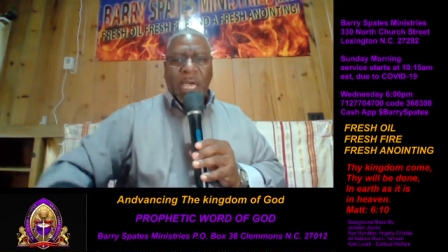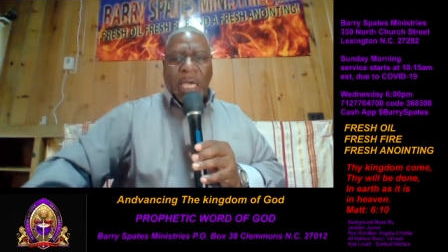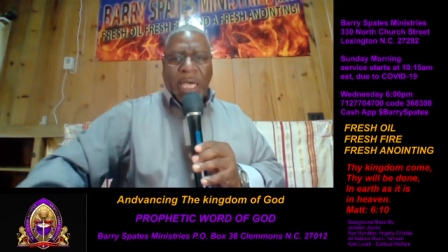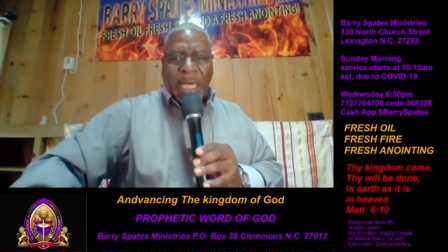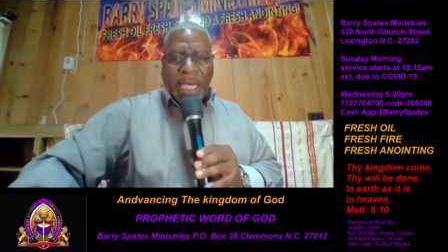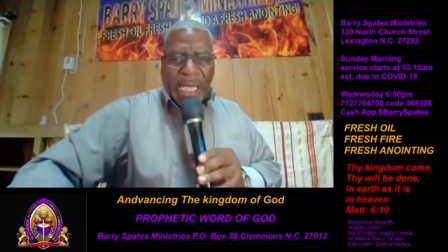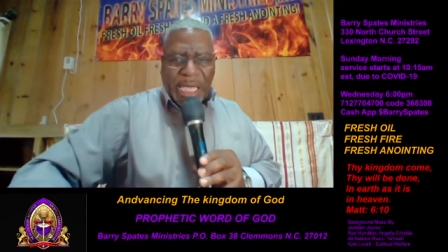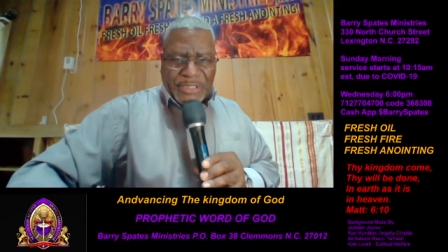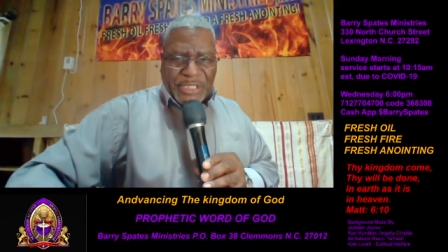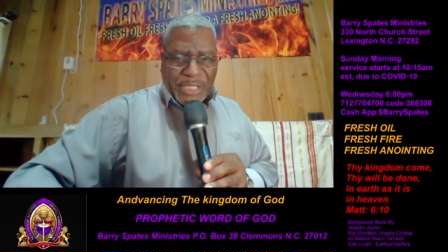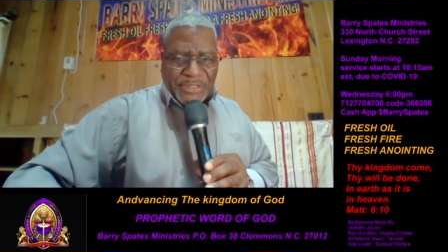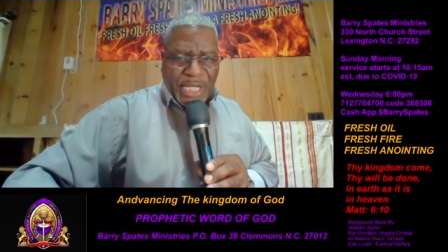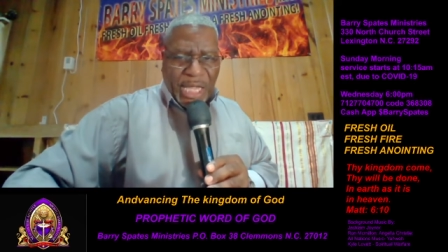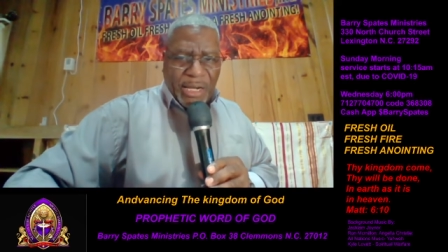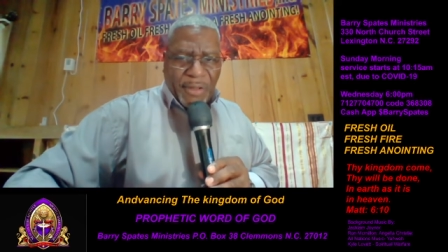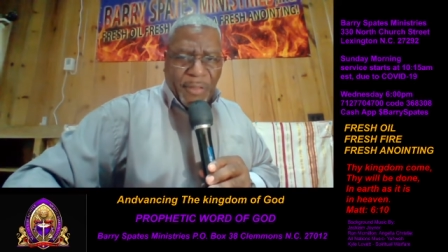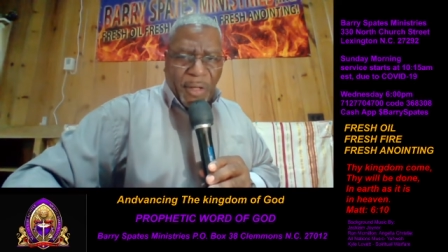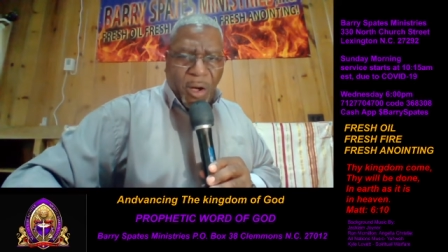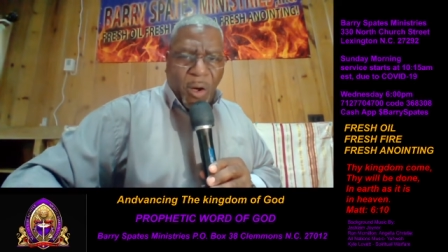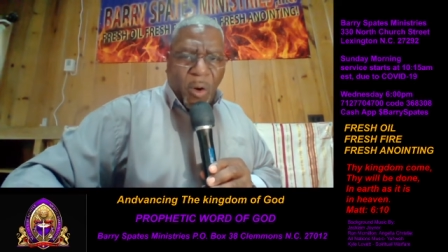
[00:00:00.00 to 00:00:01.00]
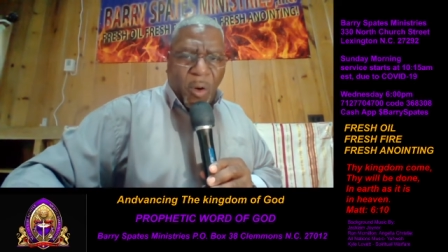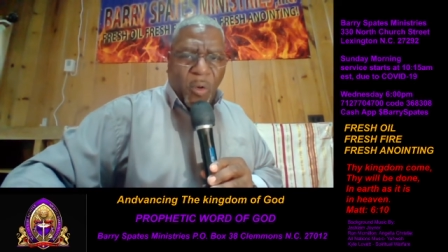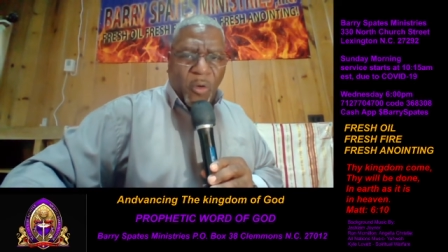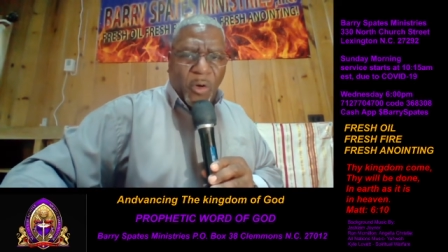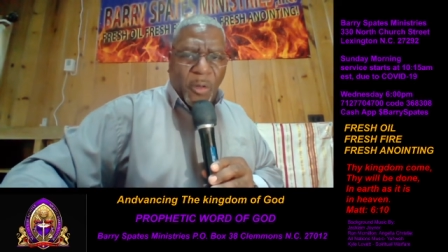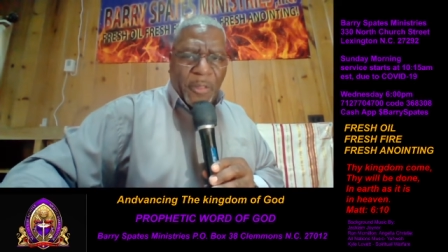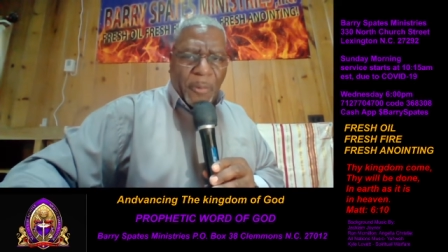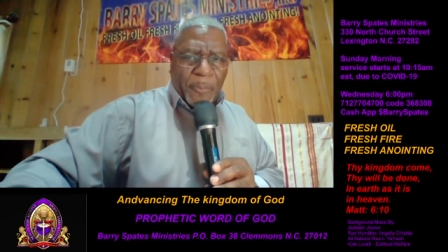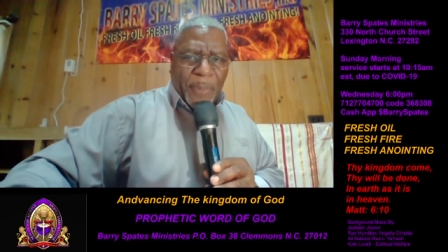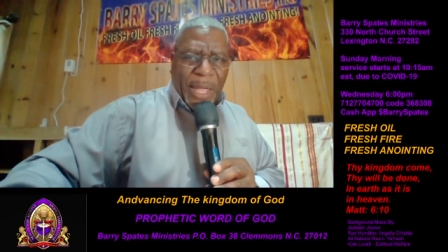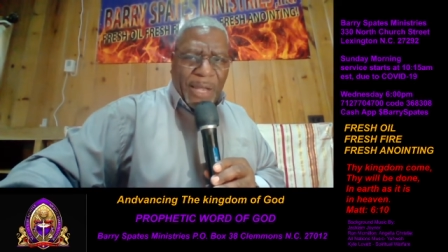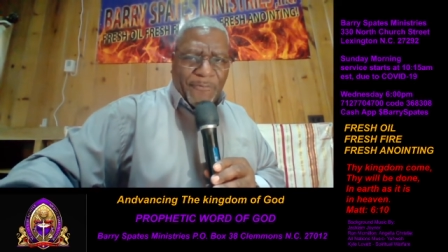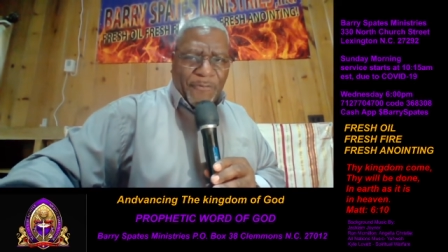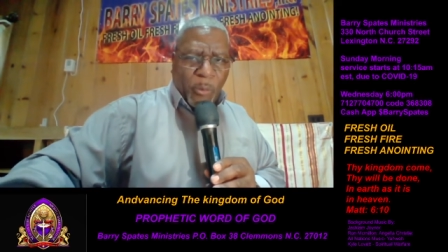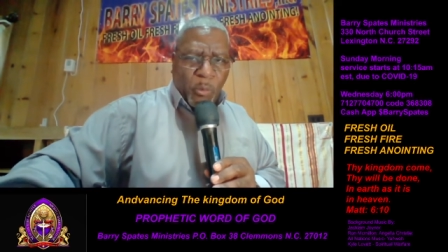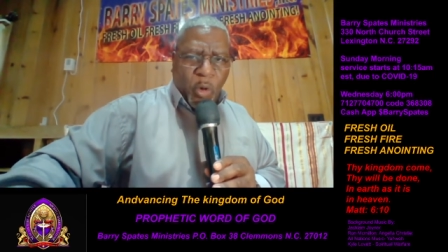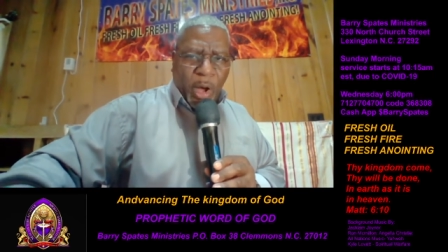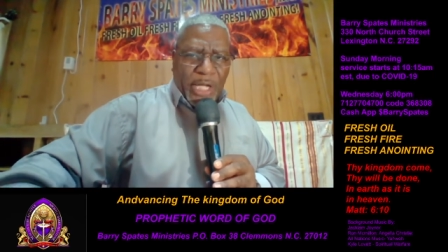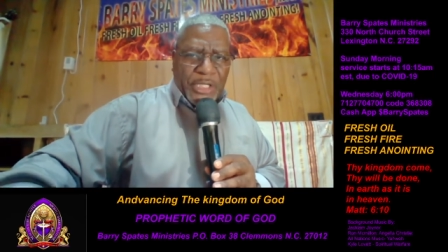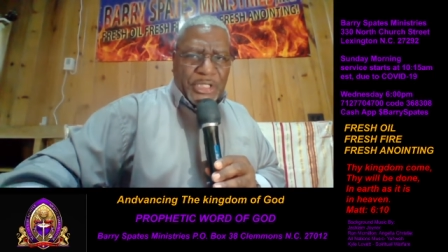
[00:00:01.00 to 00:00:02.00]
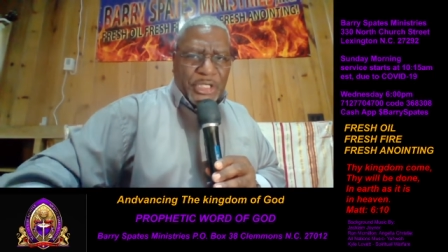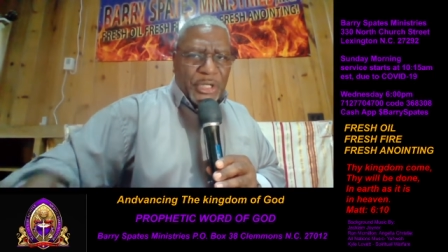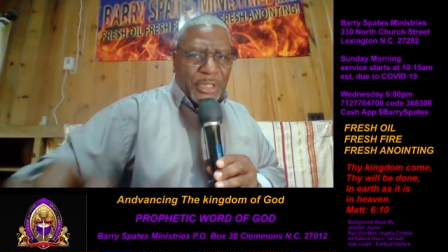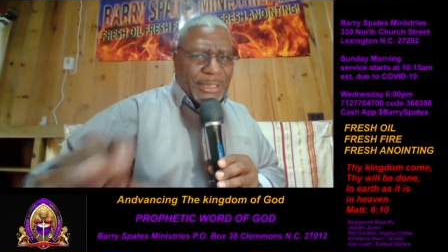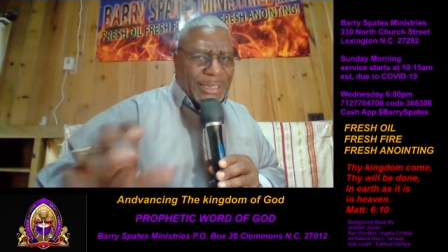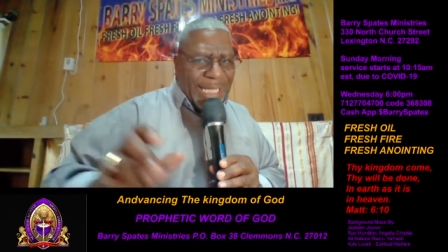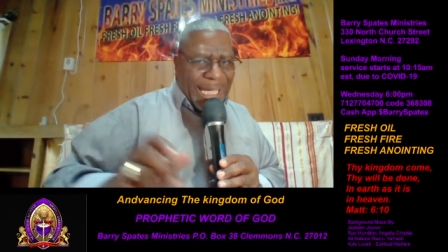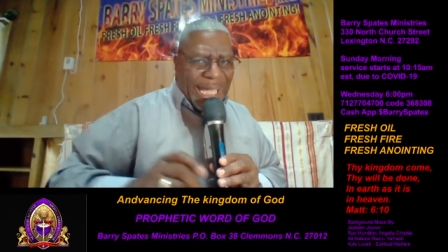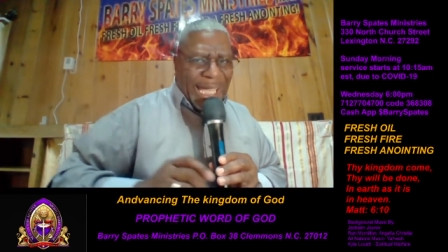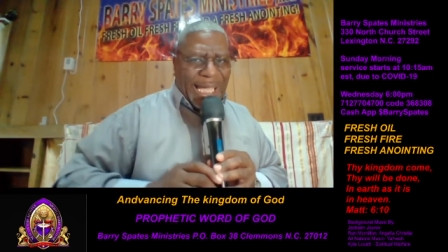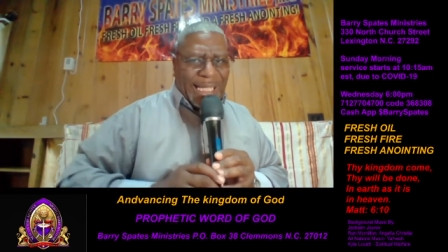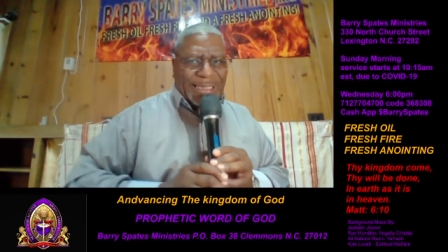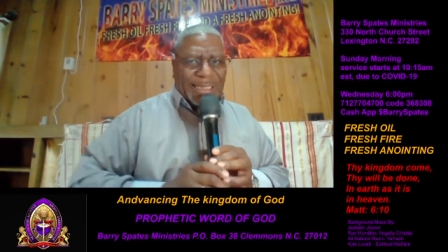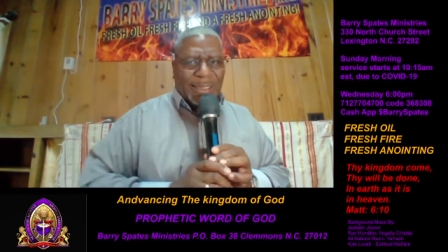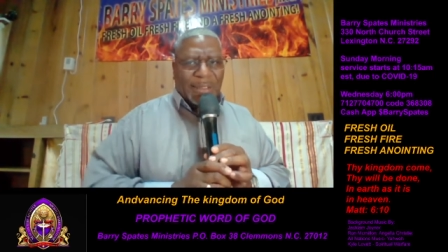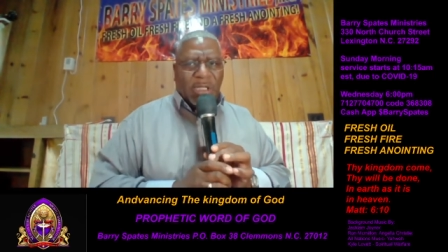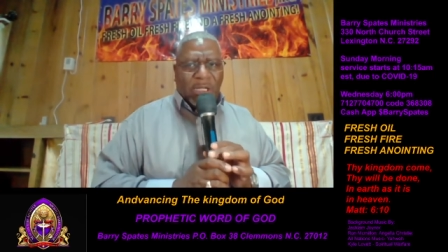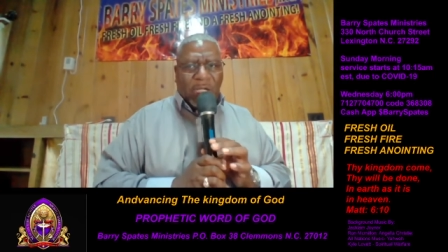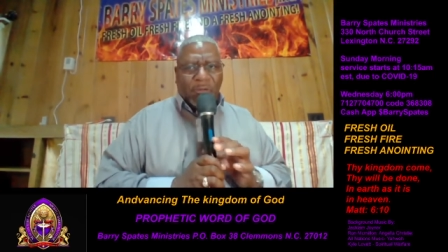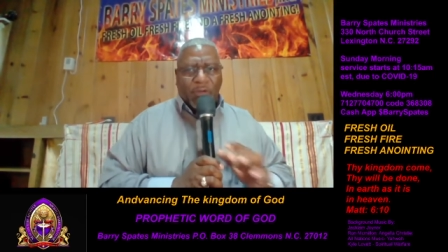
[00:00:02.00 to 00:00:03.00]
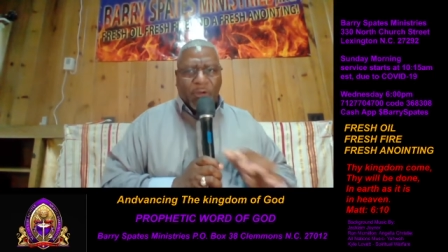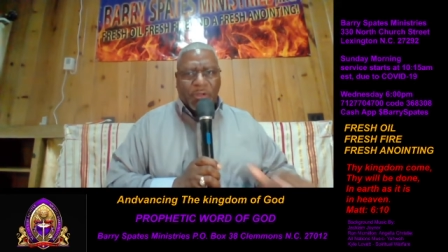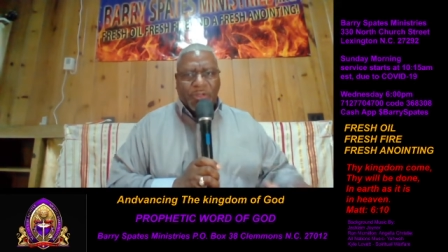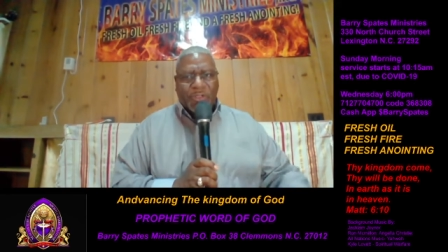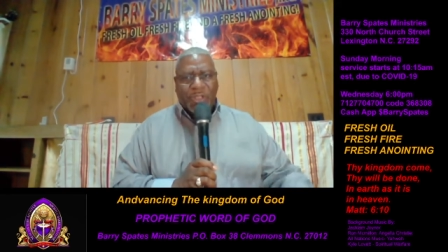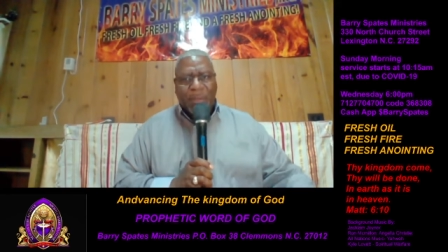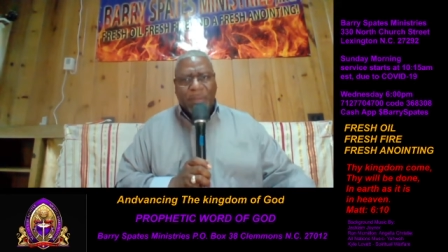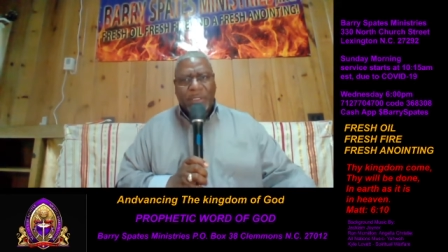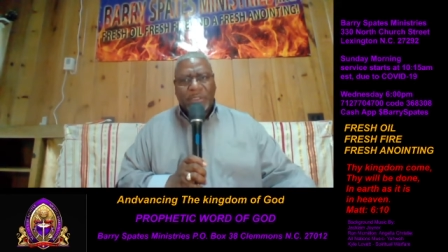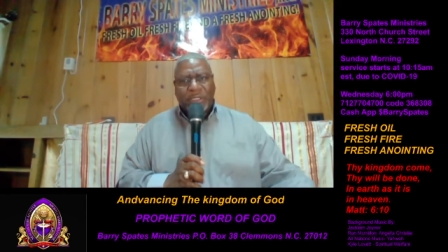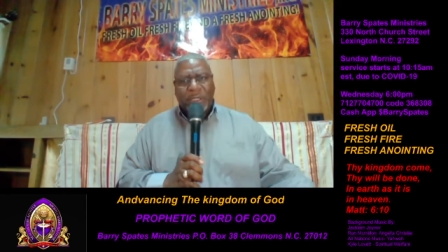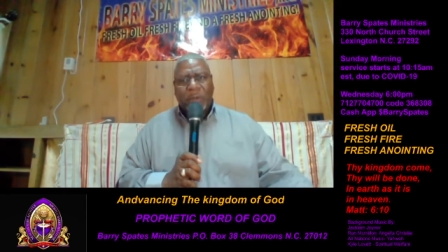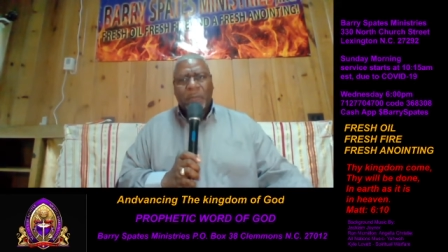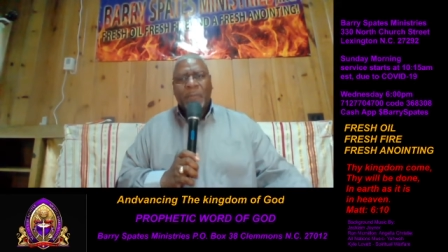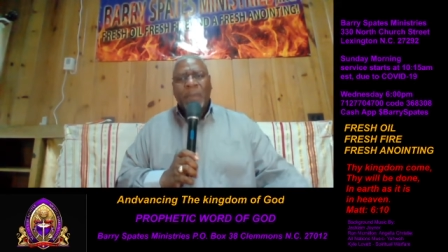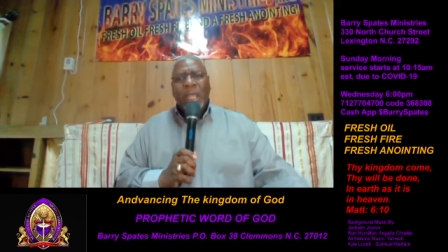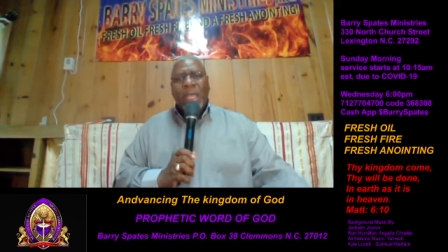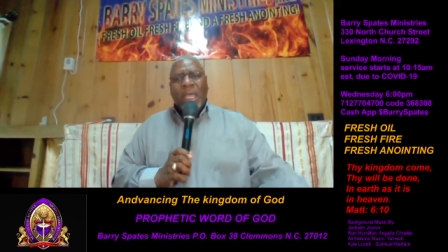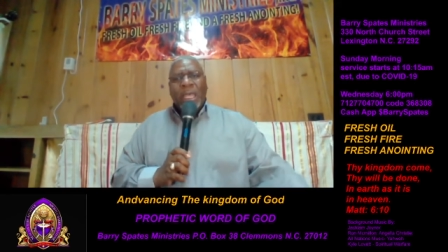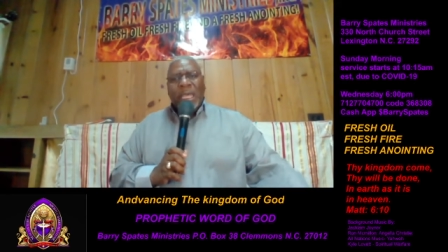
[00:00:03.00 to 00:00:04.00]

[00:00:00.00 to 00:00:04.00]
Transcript: He says, out of the hole of the pit from whence you digged. Look at verse number 2.